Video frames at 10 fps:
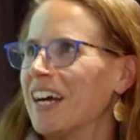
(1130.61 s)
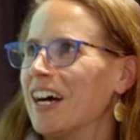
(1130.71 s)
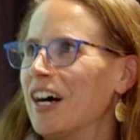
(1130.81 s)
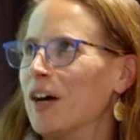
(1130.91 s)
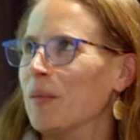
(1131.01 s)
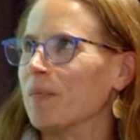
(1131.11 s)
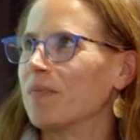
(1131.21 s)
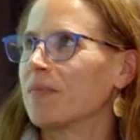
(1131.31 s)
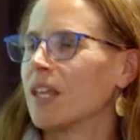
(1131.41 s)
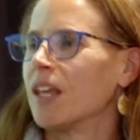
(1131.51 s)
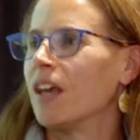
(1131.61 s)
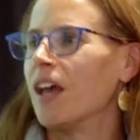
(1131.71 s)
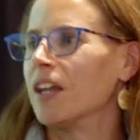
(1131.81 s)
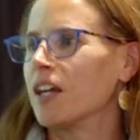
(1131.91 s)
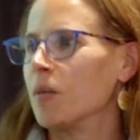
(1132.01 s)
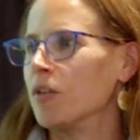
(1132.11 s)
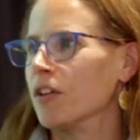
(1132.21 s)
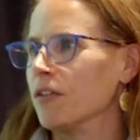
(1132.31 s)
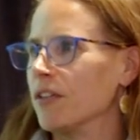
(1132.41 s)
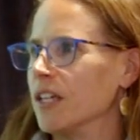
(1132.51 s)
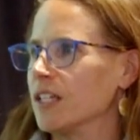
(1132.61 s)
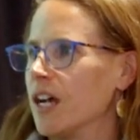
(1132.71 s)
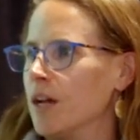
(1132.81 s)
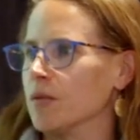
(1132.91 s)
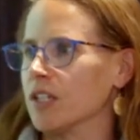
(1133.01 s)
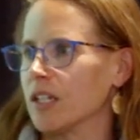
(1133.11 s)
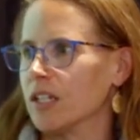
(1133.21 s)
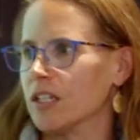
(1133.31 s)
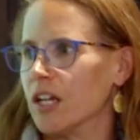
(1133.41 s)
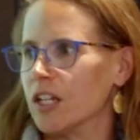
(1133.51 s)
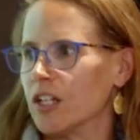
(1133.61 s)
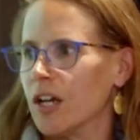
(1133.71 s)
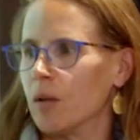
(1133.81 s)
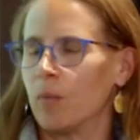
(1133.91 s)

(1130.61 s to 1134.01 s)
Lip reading: And a couple other things I'm just going to touch on.